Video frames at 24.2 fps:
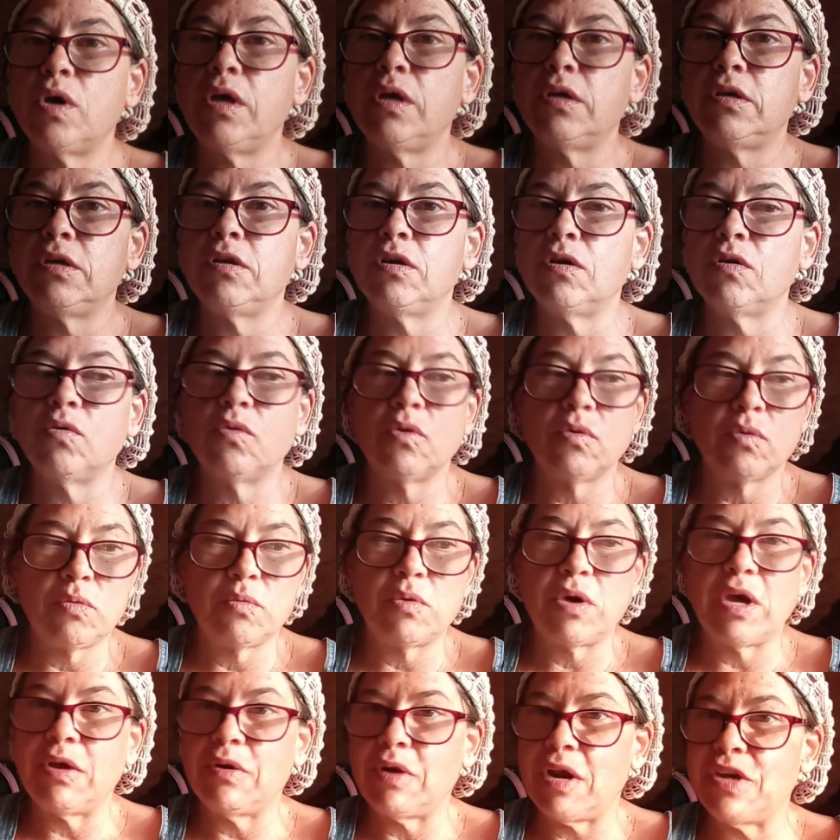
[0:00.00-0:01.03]
And, you know,
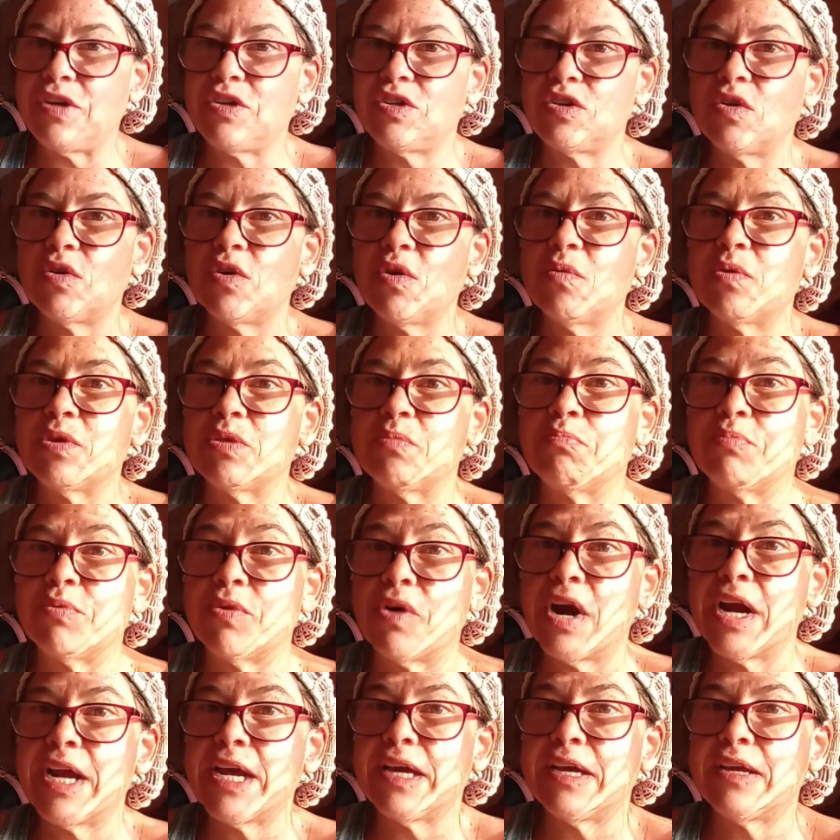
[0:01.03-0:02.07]
and I showed her with
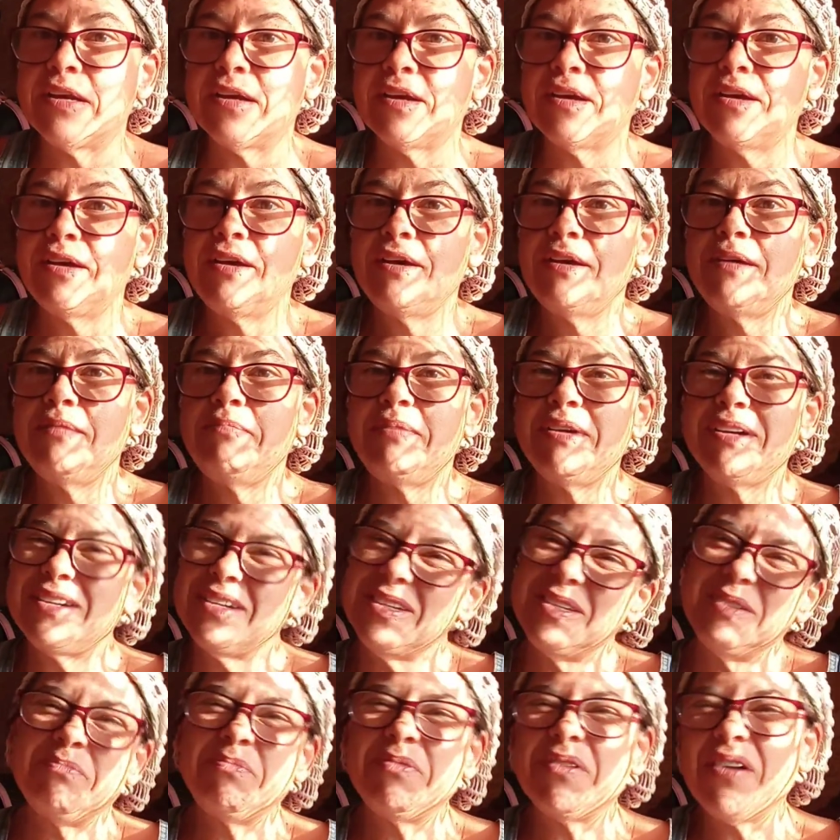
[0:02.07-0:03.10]
Brian,
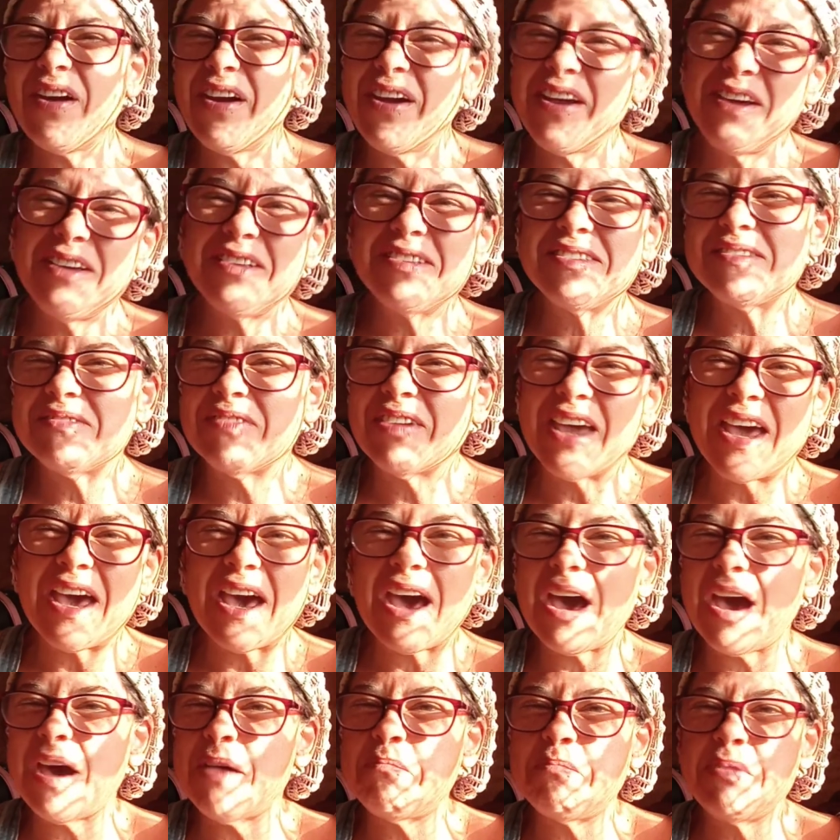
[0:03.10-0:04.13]
because Brian's
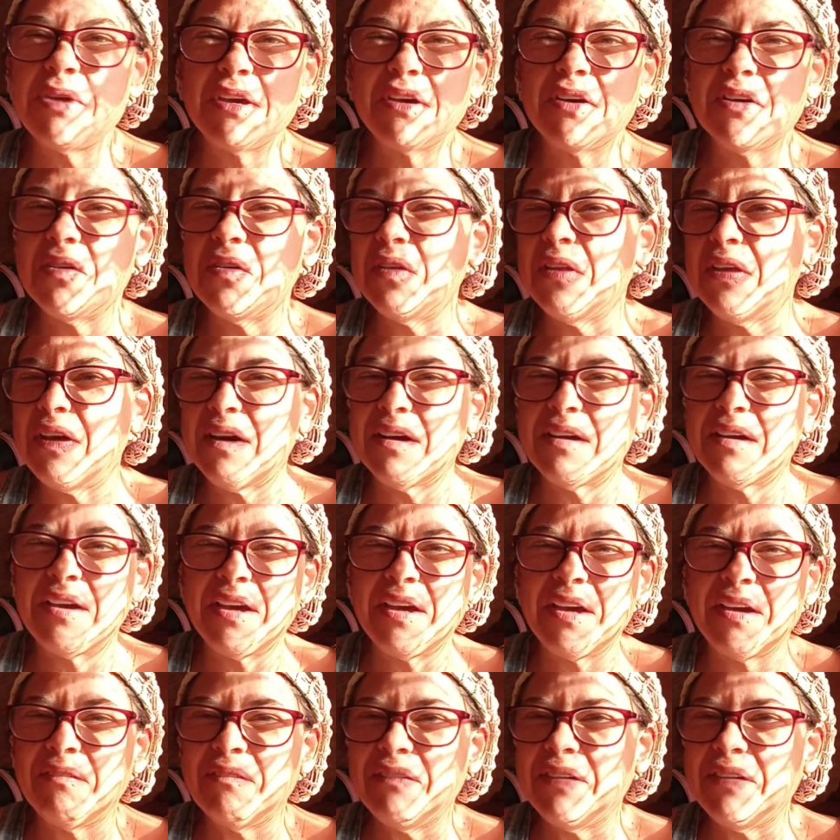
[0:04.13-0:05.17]
happy go
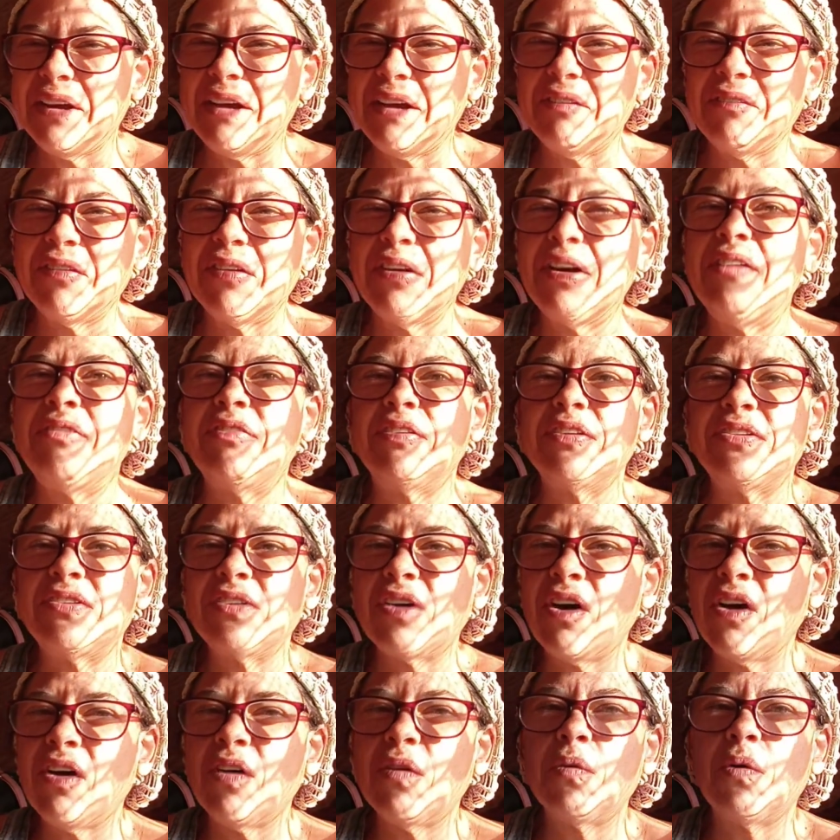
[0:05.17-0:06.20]
lucky, whatever. If a
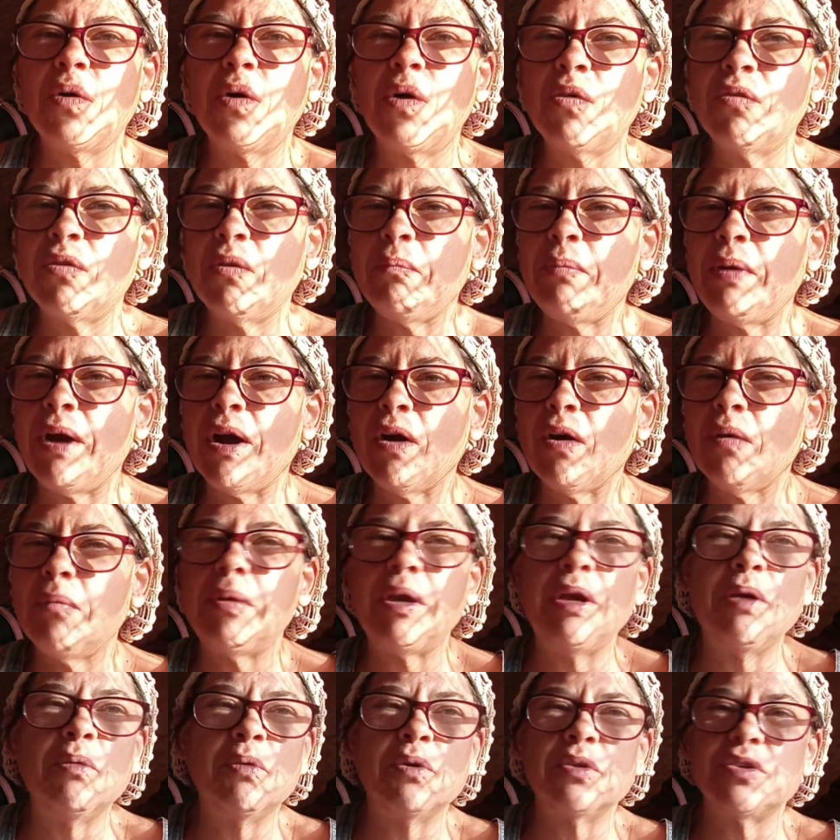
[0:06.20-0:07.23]
dog will overpower him,
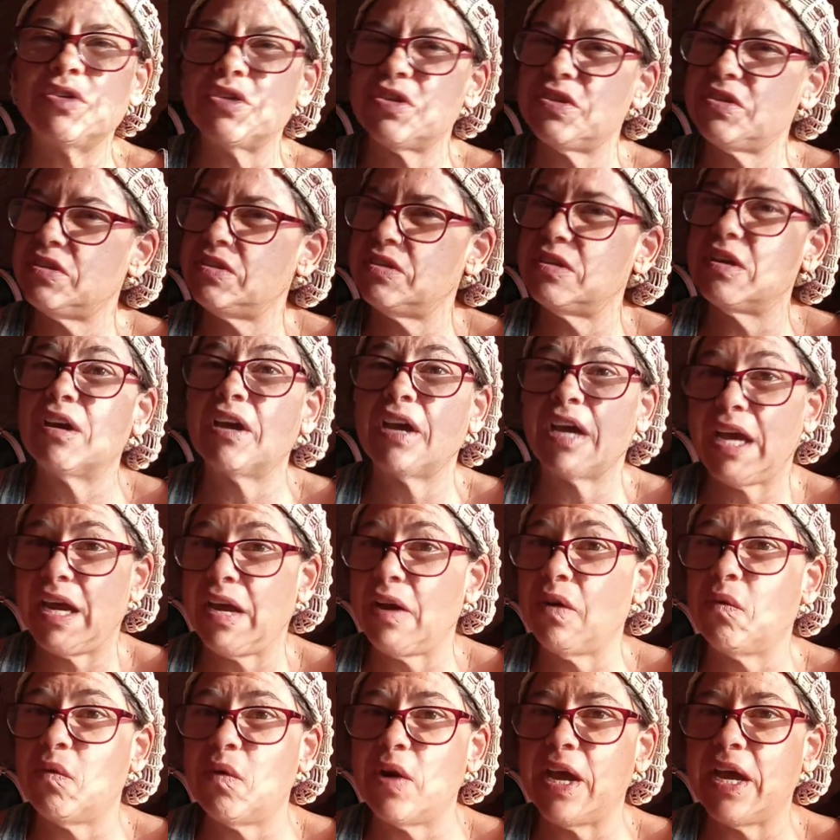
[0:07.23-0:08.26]
he will just
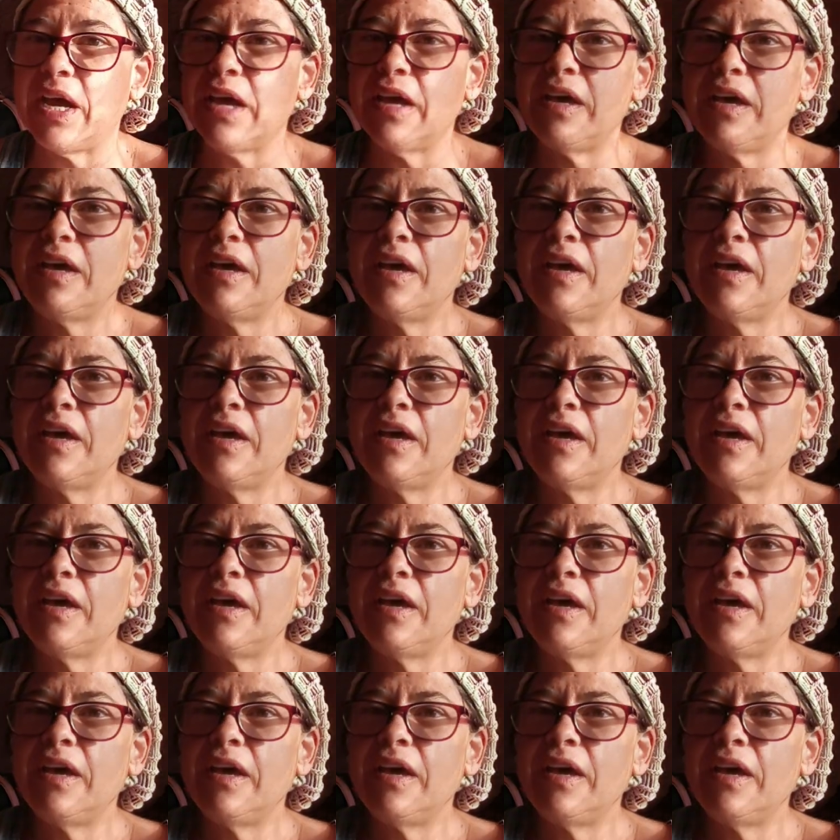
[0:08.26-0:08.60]
get away.